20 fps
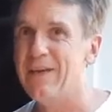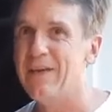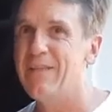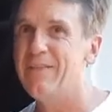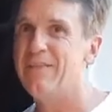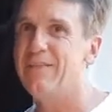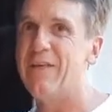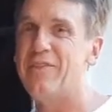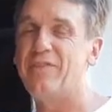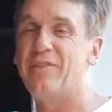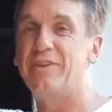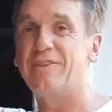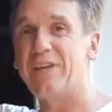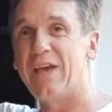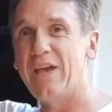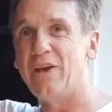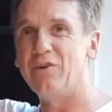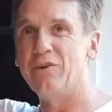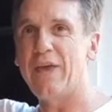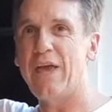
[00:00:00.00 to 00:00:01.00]
that the
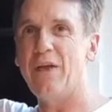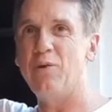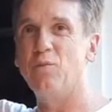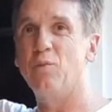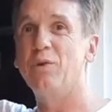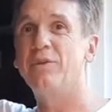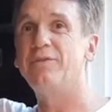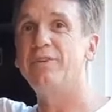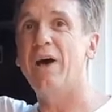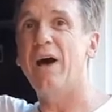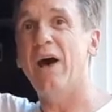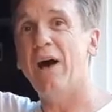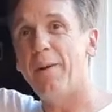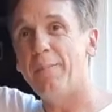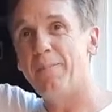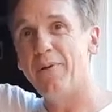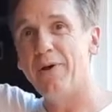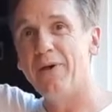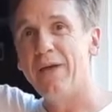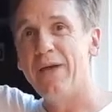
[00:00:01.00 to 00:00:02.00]
tailgate was up,
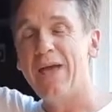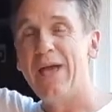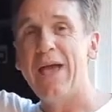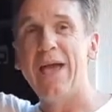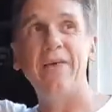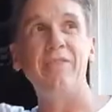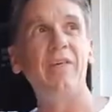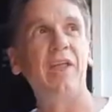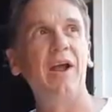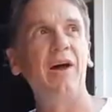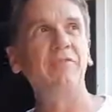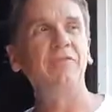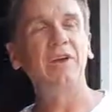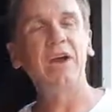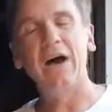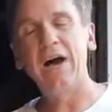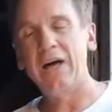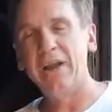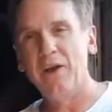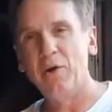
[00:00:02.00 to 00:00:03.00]
and then I've
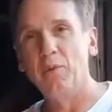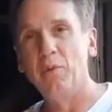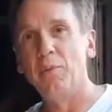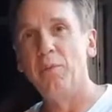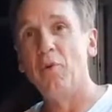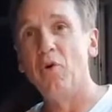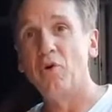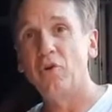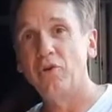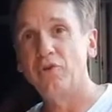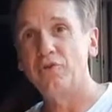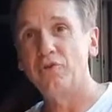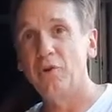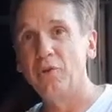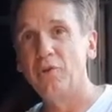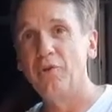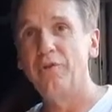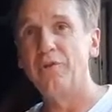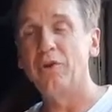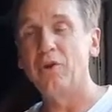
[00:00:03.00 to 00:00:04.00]
got a remote
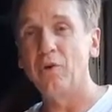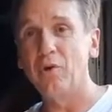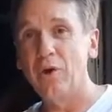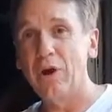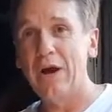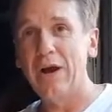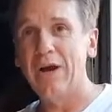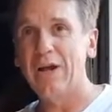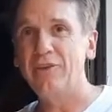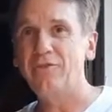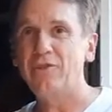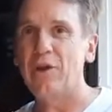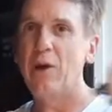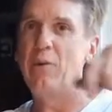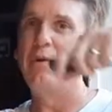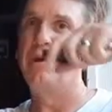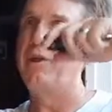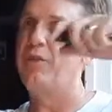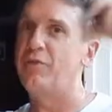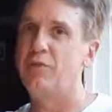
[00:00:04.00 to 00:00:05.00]
control in the garage. I
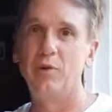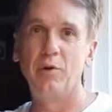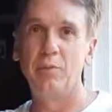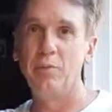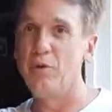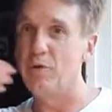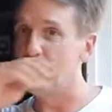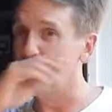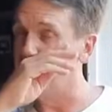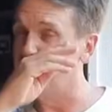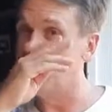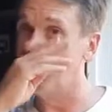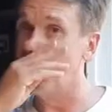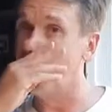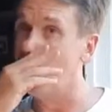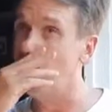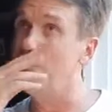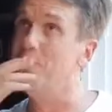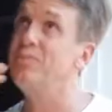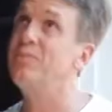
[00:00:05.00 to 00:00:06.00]
would hit the remote
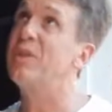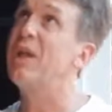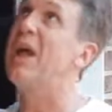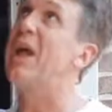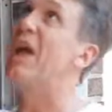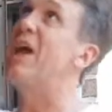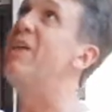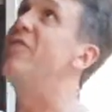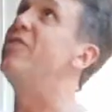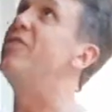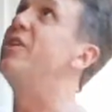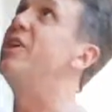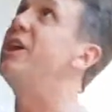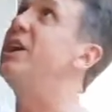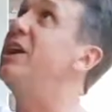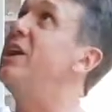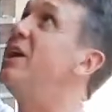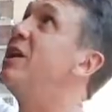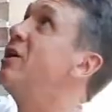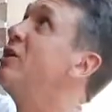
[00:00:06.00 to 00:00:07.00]
control, and
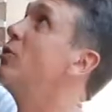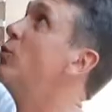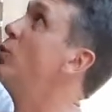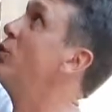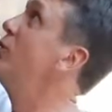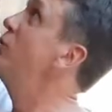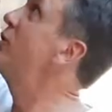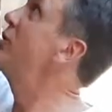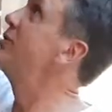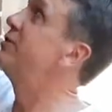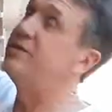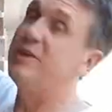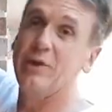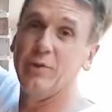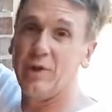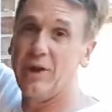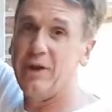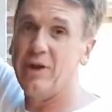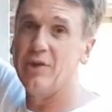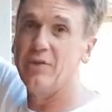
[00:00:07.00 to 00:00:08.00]
where you can see it
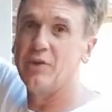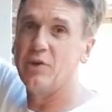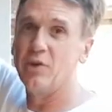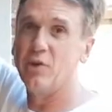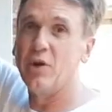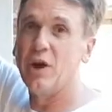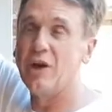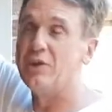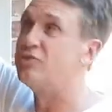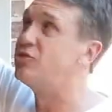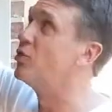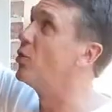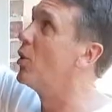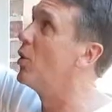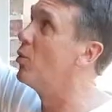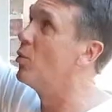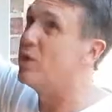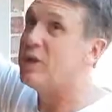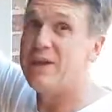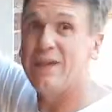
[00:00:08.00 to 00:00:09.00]
right here, the garage door
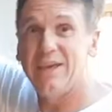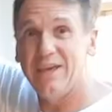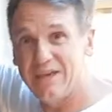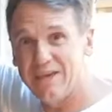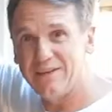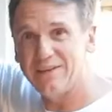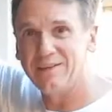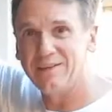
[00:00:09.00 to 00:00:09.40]
would hit